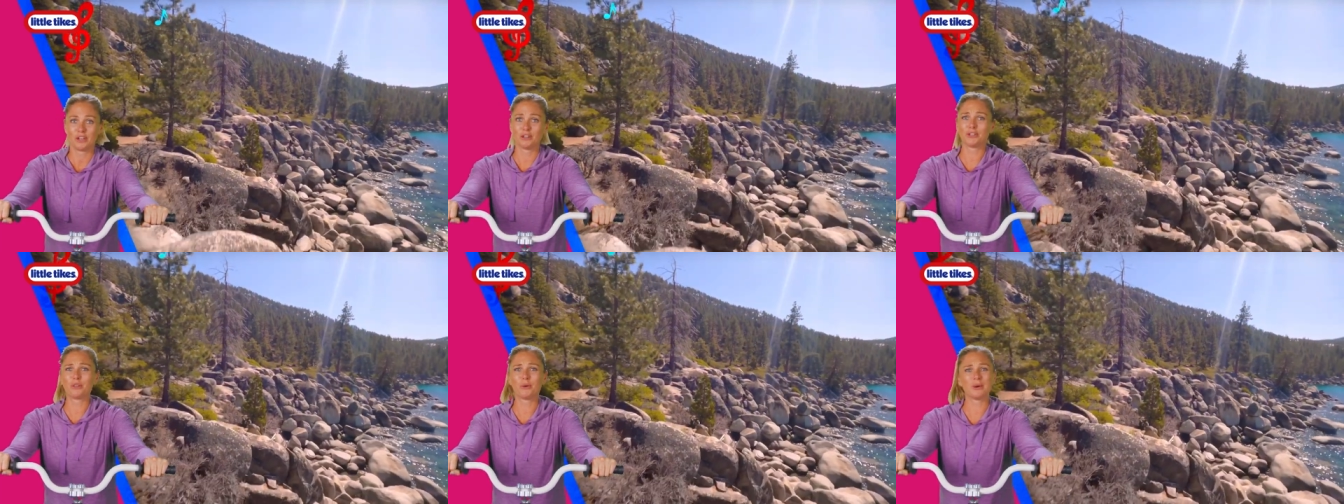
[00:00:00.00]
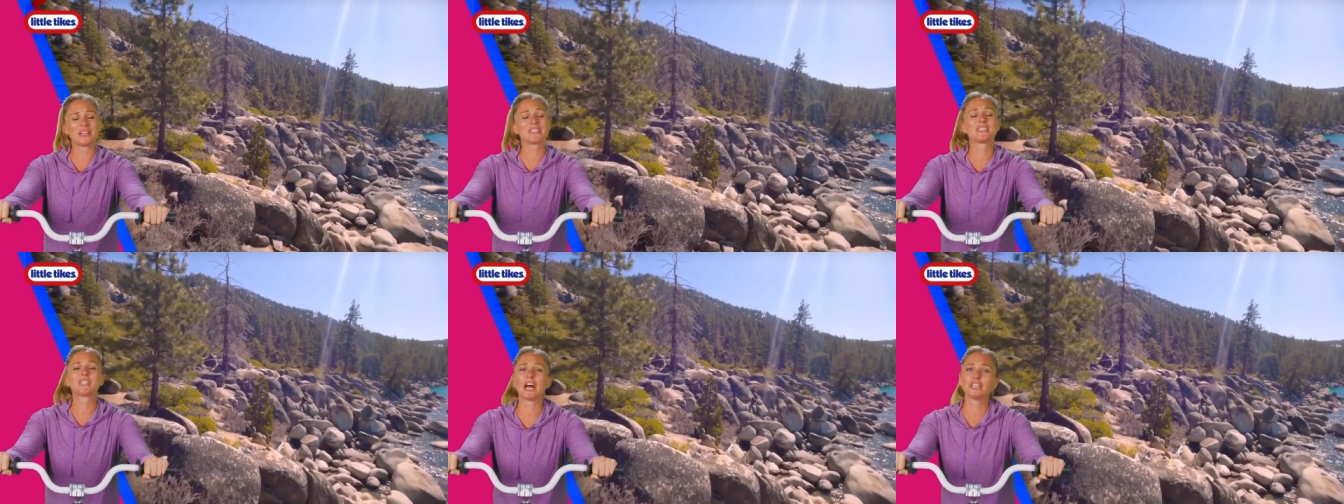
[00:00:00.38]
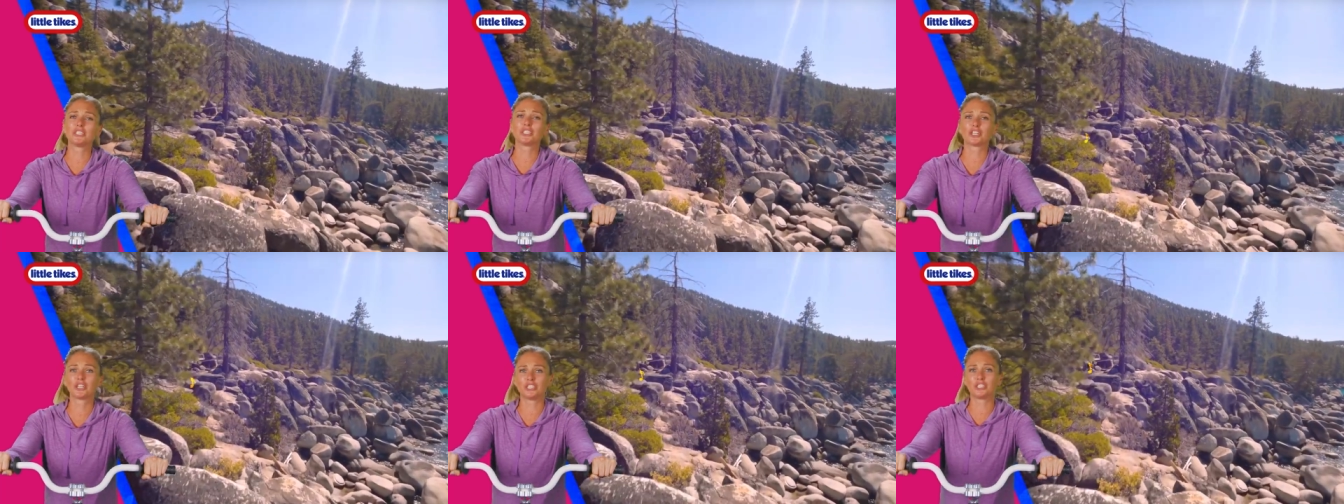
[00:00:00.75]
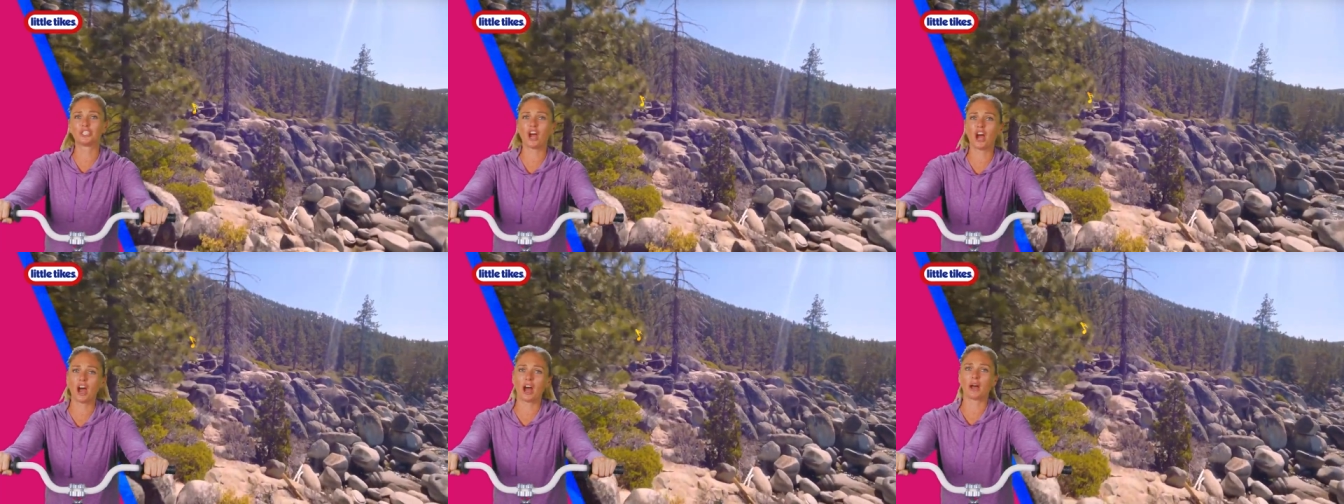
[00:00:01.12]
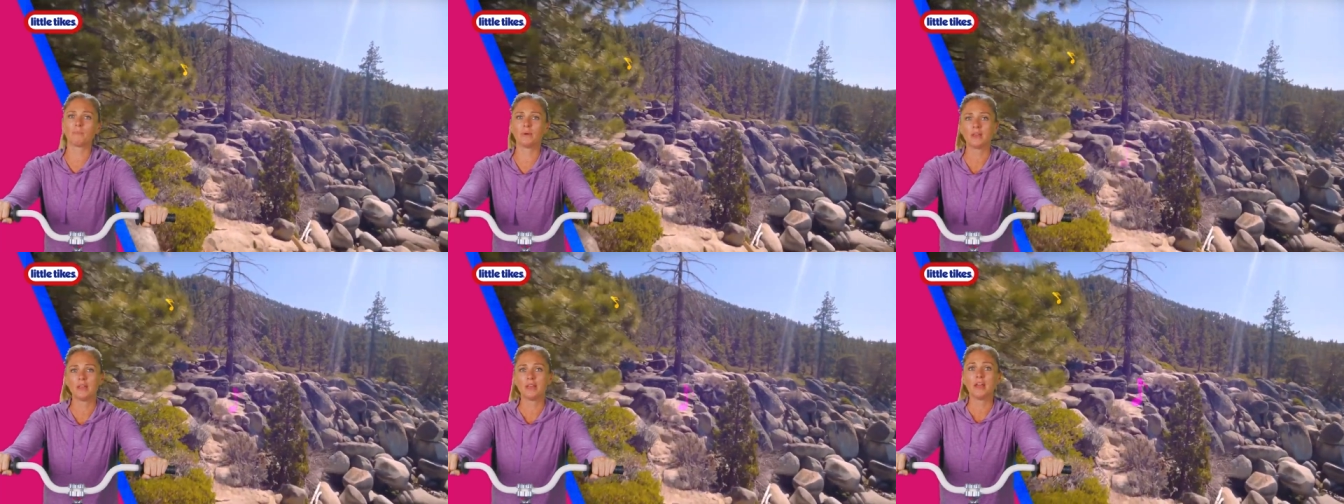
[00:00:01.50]
You're doing such a good job.
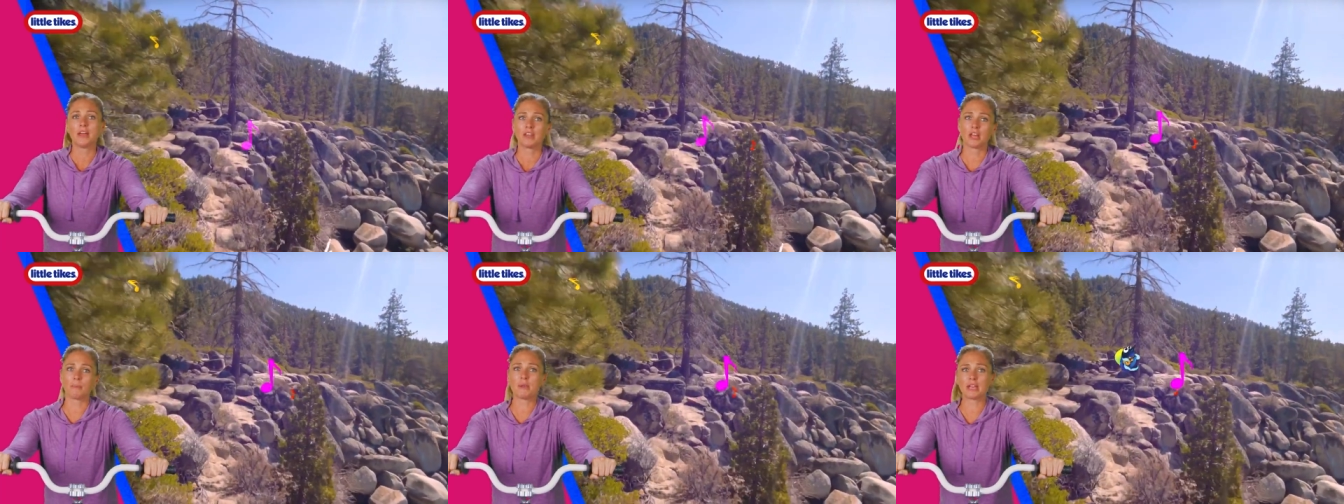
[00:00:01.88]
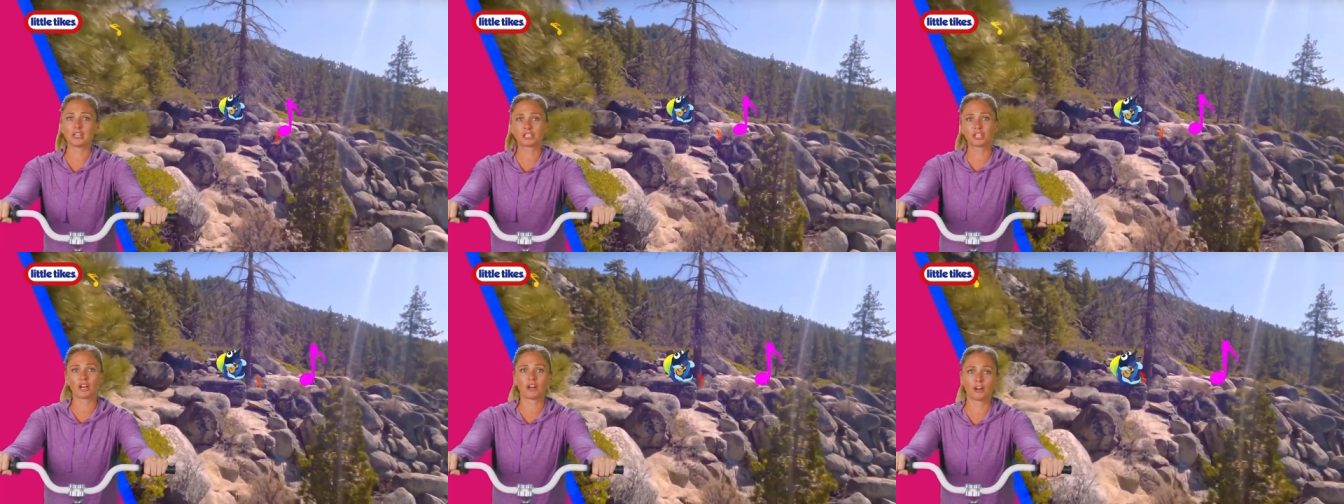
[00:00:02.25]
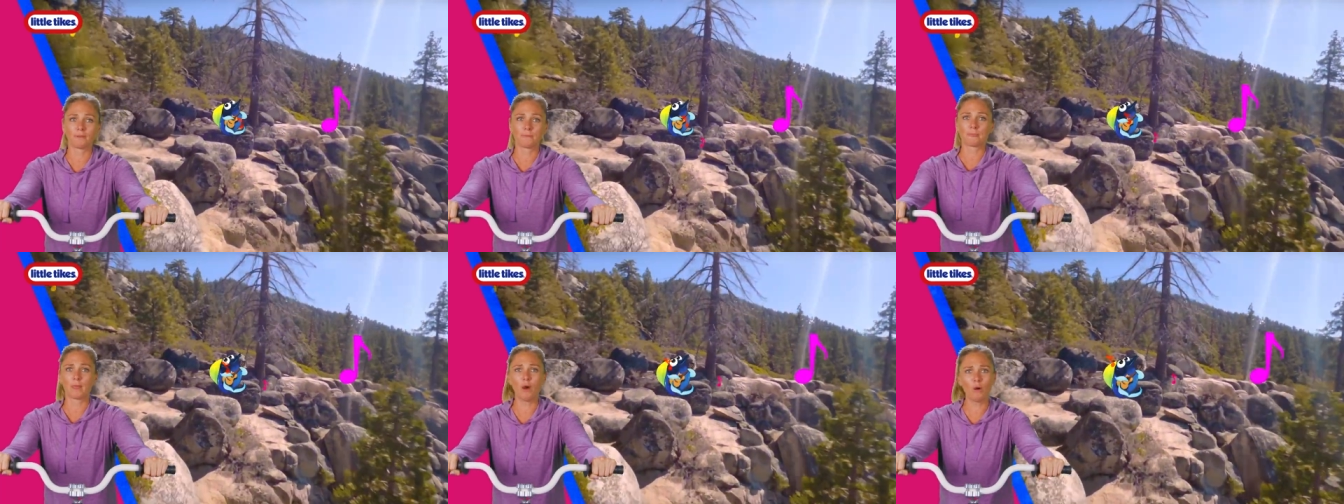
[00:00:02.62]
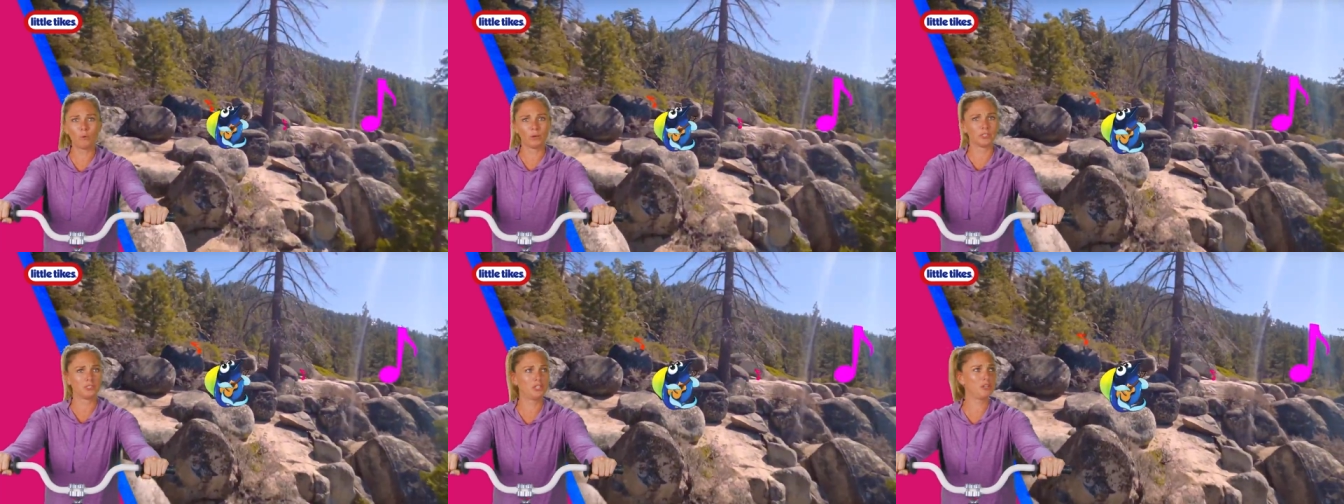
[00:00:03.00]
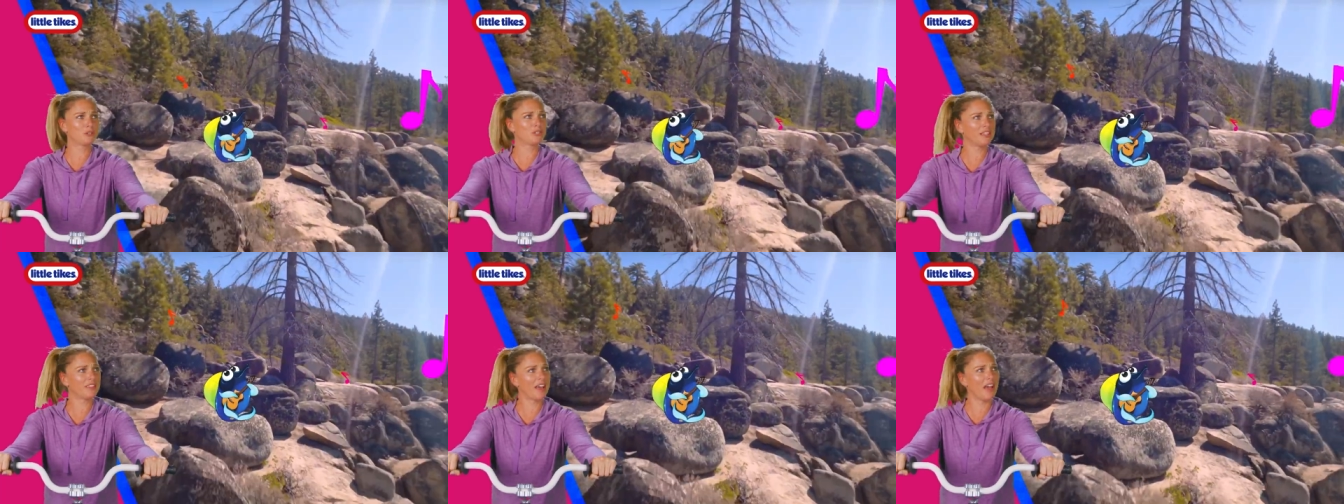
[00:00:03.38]
Now make sure, oh, do you
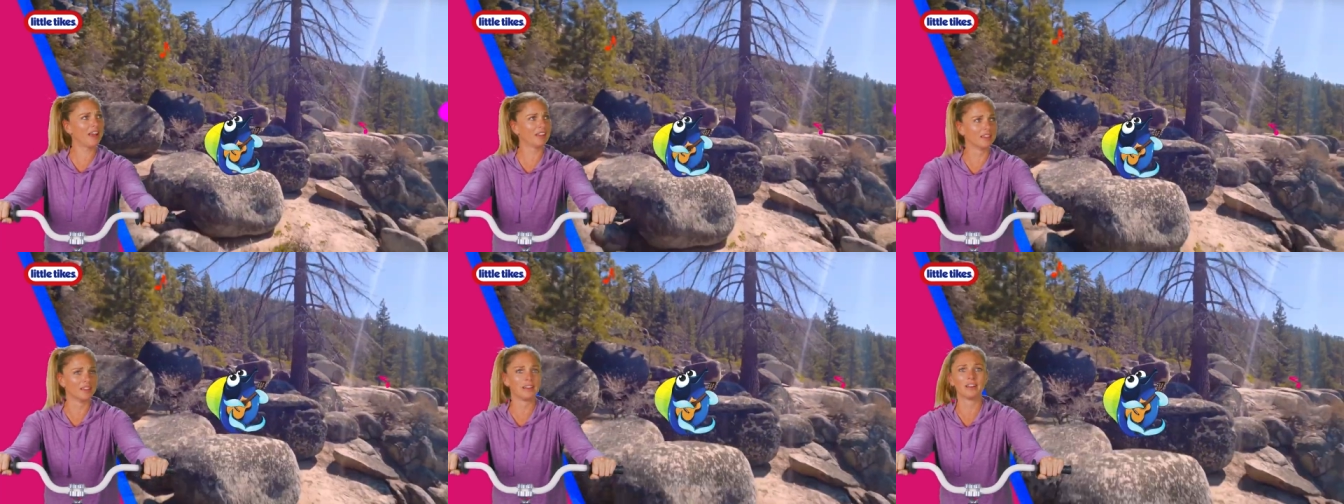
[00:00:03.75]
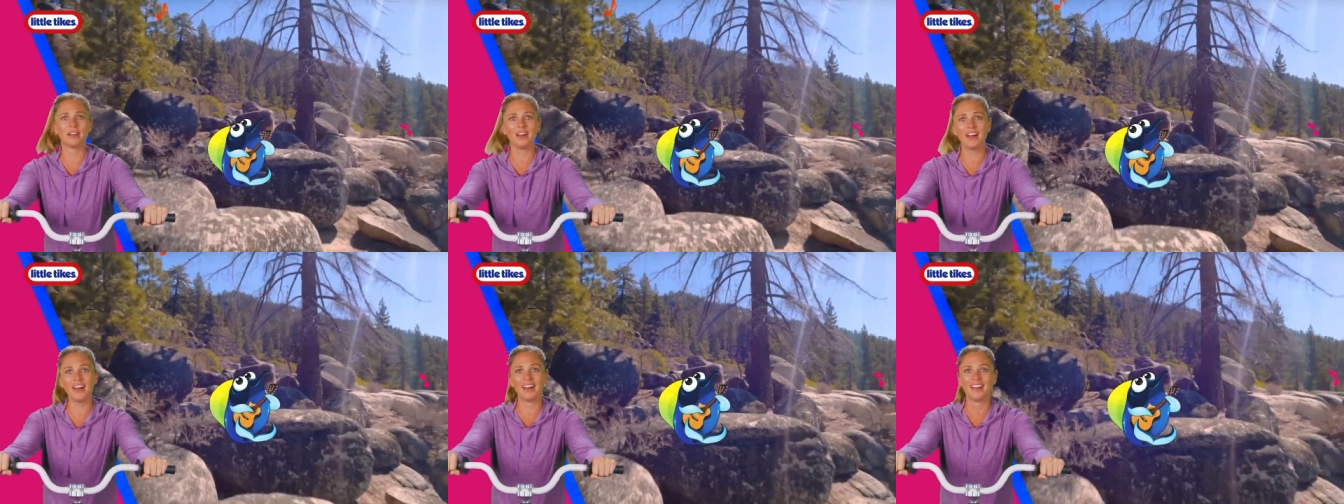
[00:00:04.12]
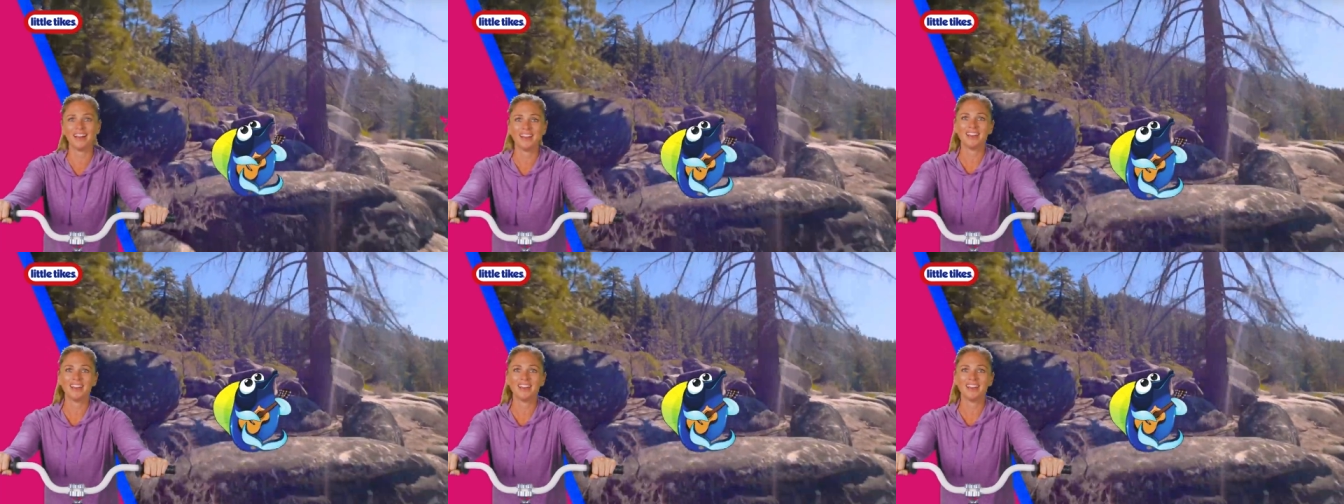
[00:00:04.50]
see that? Huh.